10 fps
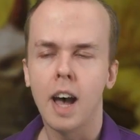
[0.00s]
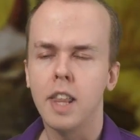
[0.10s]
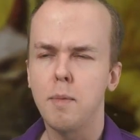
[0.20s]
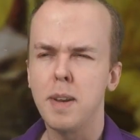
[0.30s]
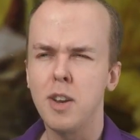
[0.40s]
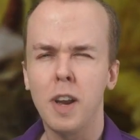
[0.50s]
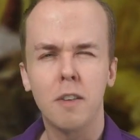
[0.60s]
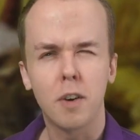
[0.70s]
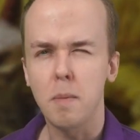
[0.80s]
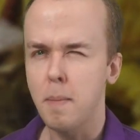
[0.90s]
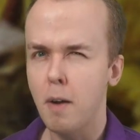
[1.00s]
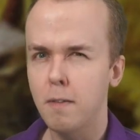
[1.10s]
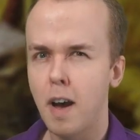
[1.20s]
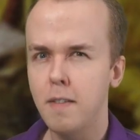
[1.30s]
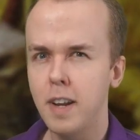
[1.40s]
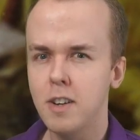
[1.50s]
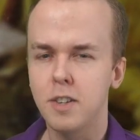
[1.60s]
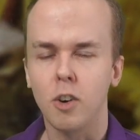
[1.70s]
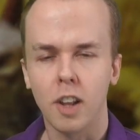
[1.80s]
They've been doing it for about 5 years,